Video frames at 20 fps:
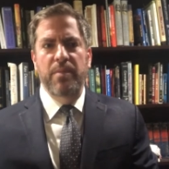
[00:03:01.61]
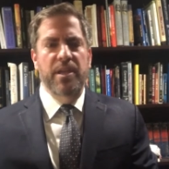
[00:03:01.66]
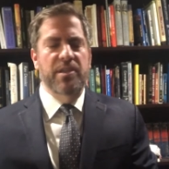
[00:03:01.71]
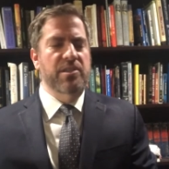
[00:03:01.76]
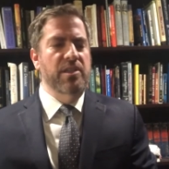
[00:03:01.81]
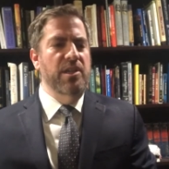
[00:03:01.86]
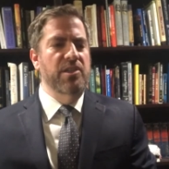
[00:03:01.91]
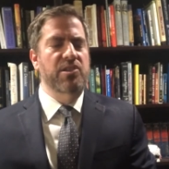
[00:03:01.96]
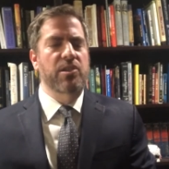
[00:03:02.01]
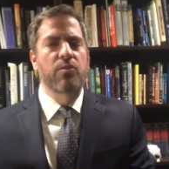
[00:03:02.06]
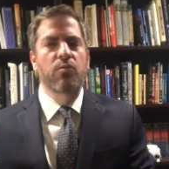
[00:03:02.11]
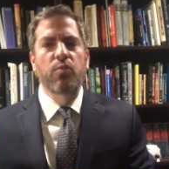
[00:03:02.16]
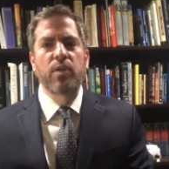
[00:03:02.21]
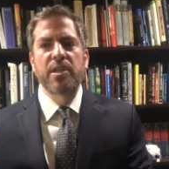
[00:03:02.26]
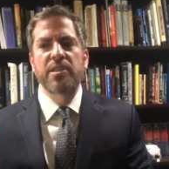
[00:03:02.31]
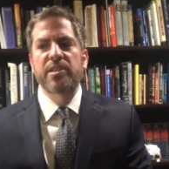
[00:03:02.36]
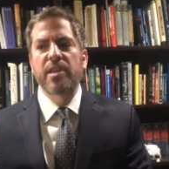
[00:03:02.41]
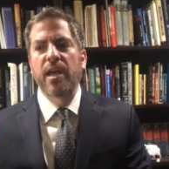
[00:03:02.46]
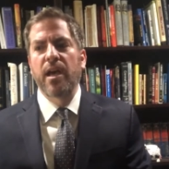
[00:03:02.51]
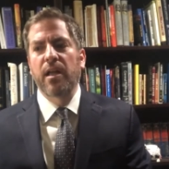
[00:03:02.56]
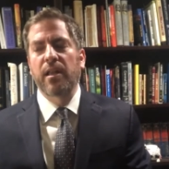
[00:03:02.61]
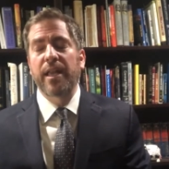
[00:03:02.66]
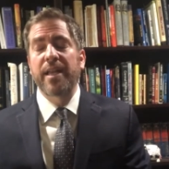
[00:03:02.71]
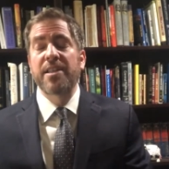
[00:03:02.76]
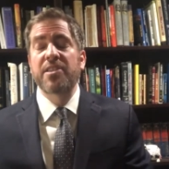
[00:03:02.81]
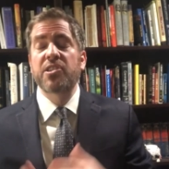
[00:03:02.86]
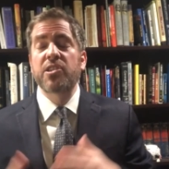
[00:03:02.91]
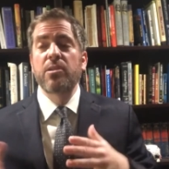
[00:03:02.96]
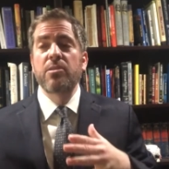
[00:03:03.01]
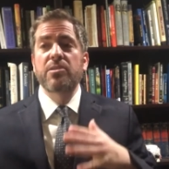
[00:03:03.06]
business, in retail, and
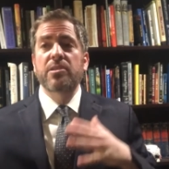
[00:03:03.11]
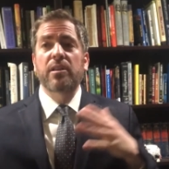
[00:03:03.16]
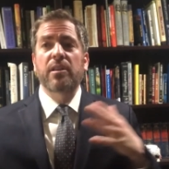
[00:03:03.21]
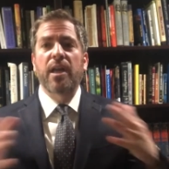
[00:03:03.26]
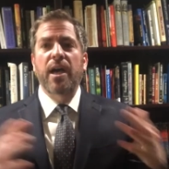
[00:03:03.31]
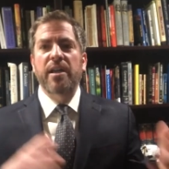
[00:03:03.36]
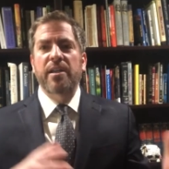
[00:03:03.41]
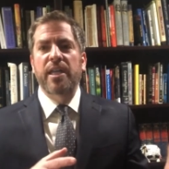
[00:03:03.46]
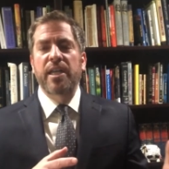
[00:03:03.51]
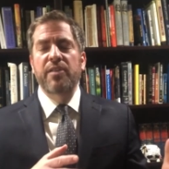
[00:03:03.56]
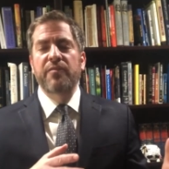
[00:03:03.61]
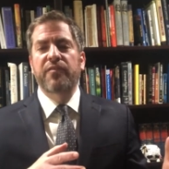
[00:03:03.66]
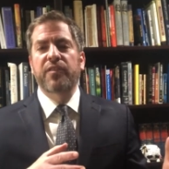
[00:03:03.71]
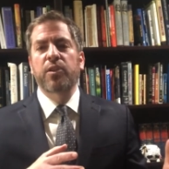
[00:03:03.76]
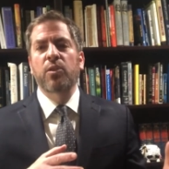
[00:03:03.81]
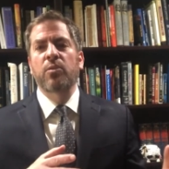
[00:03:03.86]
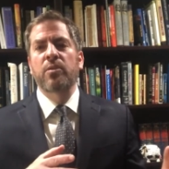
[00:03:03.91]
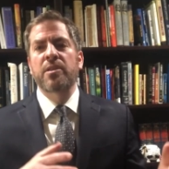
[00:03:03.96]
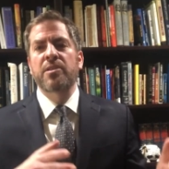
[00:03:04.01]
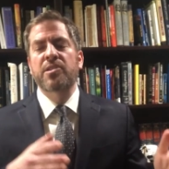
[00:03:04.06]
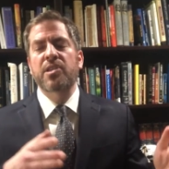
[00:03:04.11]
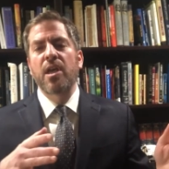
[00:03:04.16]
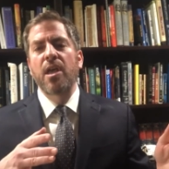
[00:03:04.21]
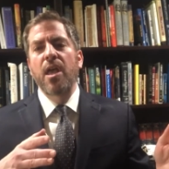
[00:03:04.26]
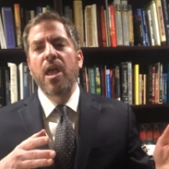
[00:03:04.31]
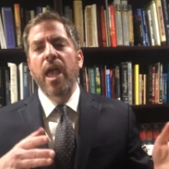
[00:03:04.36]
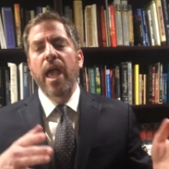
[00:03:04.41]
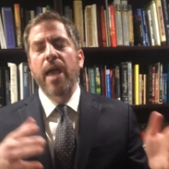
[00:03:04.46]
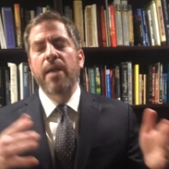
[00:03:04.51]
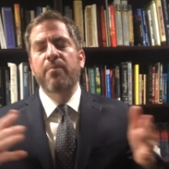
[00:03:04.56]
it's used a lot of influence
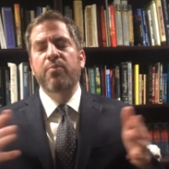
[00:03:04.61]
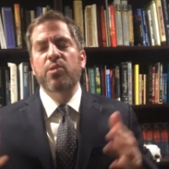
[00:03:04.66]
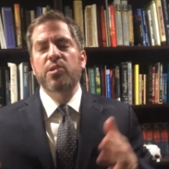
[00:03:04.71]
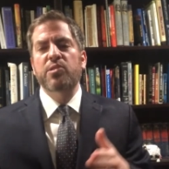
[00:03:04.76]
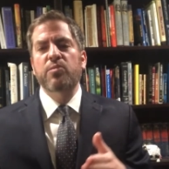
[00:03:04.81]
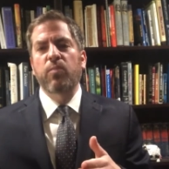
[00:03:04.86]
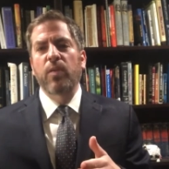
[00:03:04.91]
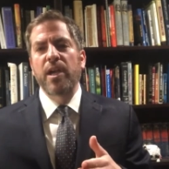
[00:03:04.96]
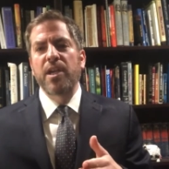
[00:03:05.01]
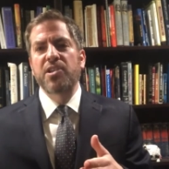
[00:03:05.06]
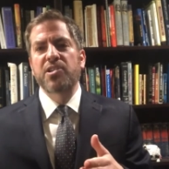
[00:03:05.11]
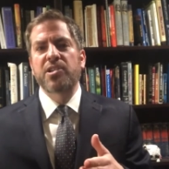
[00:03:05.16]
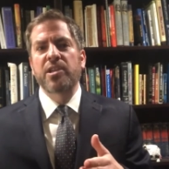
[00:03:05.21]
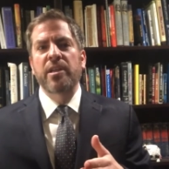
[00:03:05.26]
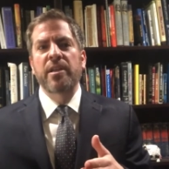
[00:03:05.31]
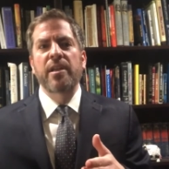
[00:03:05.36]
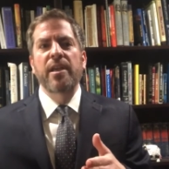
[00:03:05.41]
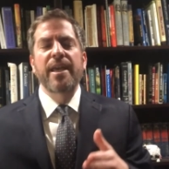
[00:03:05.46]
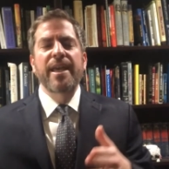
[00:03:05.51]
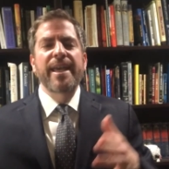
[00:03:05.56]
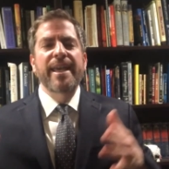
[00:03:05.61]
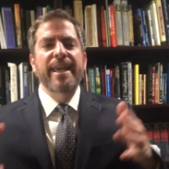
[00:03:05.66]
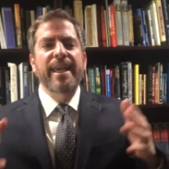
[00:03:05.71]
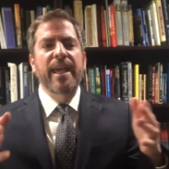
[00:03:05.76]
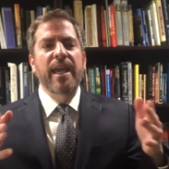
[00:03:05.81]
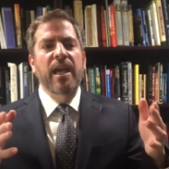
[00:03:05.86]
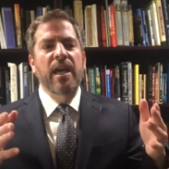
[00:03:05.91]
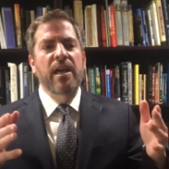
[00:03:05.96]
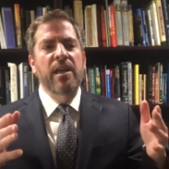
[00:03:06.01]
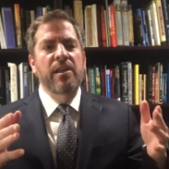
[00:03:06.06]
and persuasion
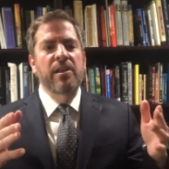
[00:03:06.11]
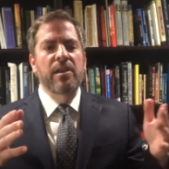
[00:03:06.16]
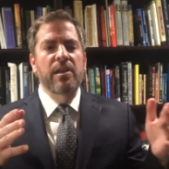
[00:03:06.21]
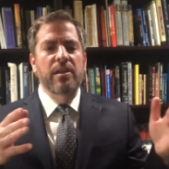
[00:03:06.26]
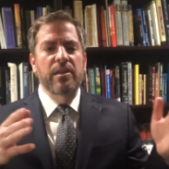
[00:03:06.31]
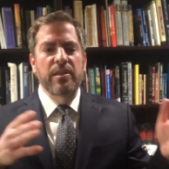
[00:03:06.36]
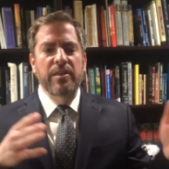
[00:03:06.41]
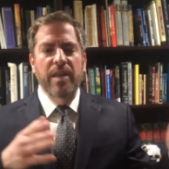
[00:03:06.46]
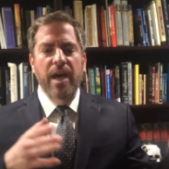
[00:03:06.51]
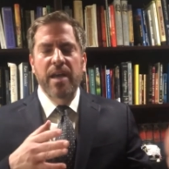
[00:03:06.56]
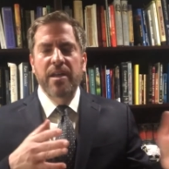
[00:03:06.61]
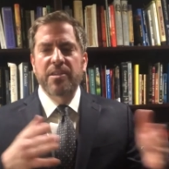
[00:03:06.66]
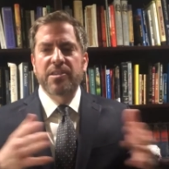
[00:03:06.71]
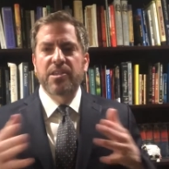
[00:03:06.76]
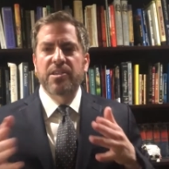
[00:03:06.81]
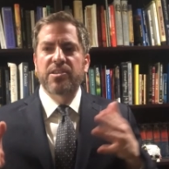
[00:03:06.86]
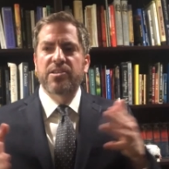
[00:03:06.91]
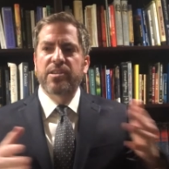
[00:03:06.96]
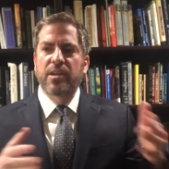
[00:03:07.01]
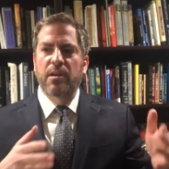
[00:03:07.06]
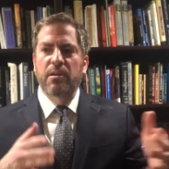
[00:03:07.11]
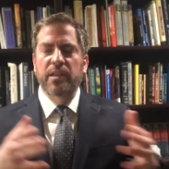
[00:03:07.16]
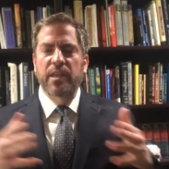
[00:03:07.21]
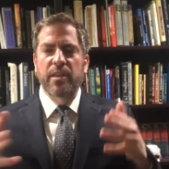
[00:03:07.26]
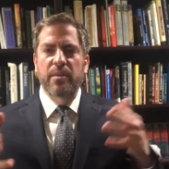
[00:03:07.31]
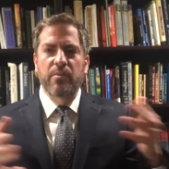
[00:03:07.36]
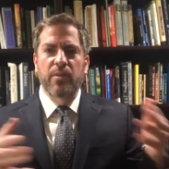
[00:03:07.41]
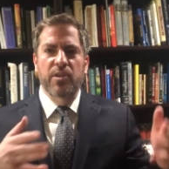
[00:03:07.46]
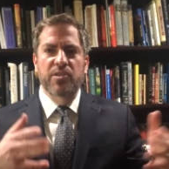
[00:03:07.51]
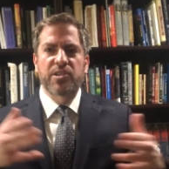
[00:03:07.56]
in not necessarily
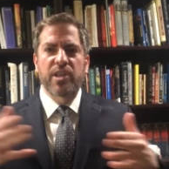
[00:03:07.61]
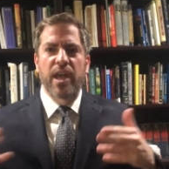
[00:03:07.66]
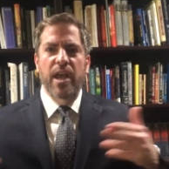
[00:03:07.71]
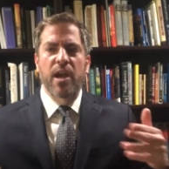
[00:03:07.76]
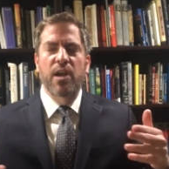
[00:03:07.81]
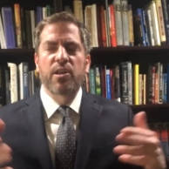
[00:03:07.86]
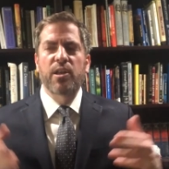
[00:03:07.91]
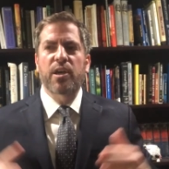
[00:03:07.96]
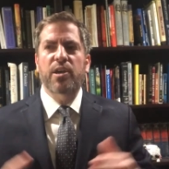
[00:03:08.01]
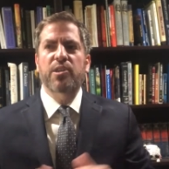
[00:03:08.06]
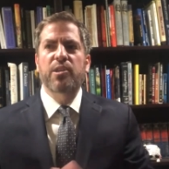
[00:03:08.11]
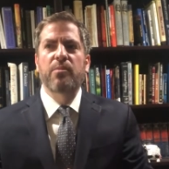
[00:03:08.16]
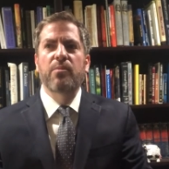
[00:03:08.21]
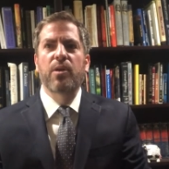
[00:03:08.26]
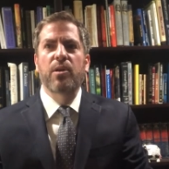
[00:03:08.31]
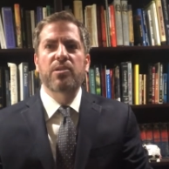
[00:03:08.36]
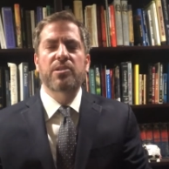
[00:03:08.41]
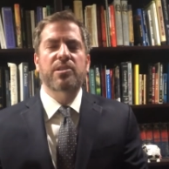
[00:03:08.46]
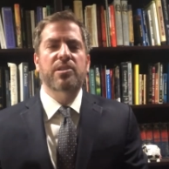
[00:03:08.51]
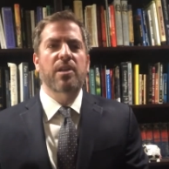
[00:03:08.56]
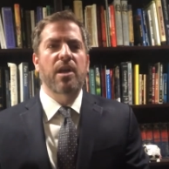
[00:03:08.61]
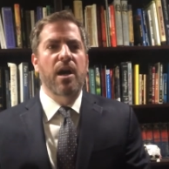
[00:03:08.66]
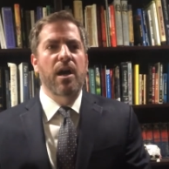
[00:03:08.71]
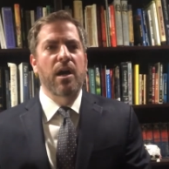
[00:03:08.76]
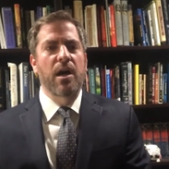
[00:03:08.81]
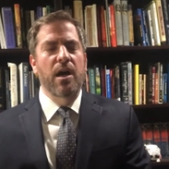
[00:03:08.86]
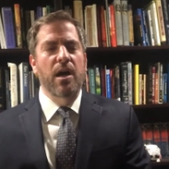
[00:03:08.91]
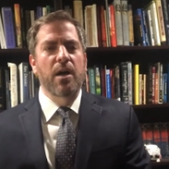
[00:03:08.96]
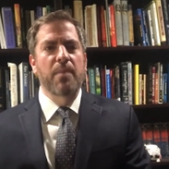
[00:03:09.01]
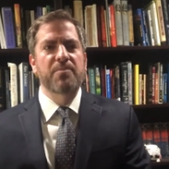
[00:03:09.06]
the most ehrlich, the most
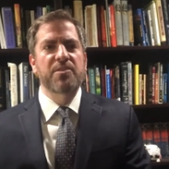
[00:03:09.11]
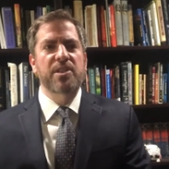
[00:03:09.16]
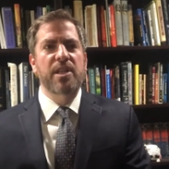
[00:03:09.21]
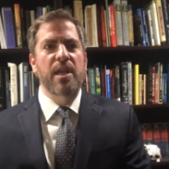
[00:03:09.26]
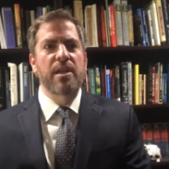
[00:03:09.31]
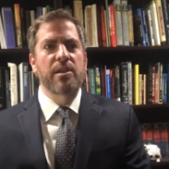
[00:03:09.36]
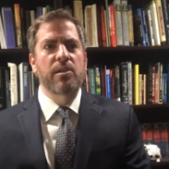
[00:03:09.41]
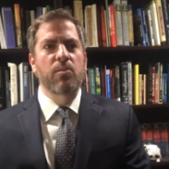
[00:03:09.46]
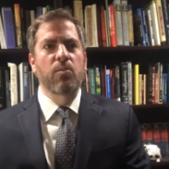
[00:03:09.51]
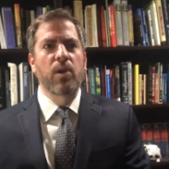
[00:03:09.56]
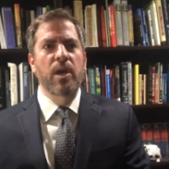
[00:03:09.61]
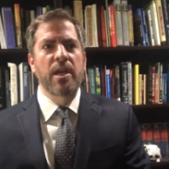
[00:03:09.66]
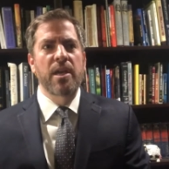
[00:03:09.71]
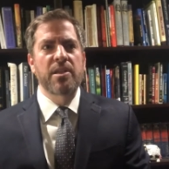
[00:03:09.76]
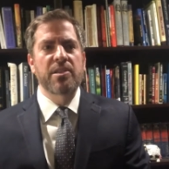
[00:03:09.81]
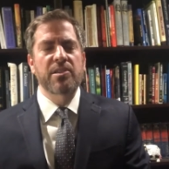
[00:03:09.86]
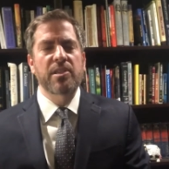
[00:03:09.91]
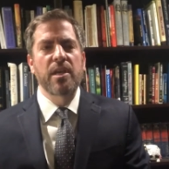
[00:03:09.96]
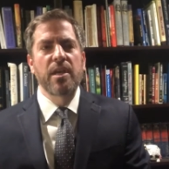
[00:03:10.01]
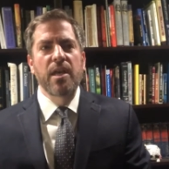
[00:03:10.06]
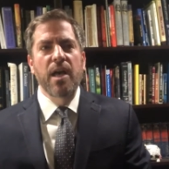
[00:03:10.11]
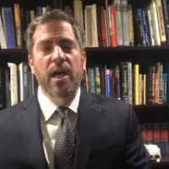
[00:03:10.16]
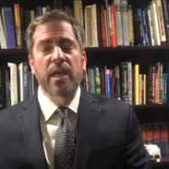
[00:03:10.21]
upstanding ways.